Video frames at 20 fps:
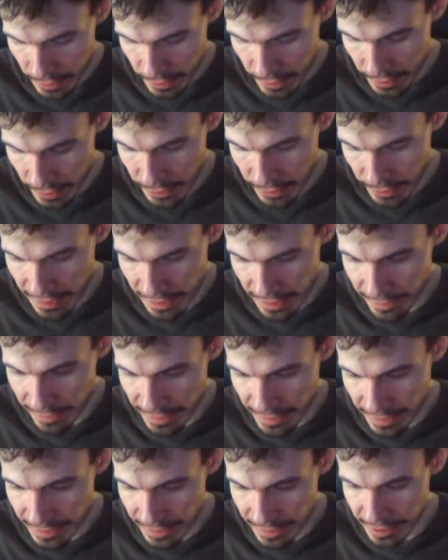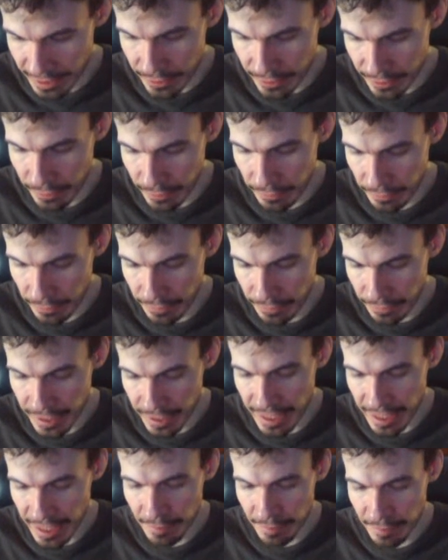You have an eternal
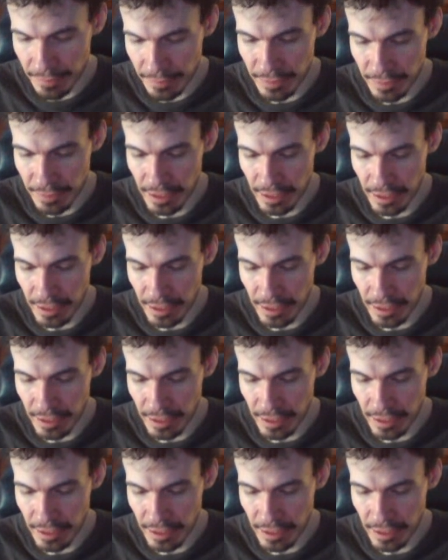flame,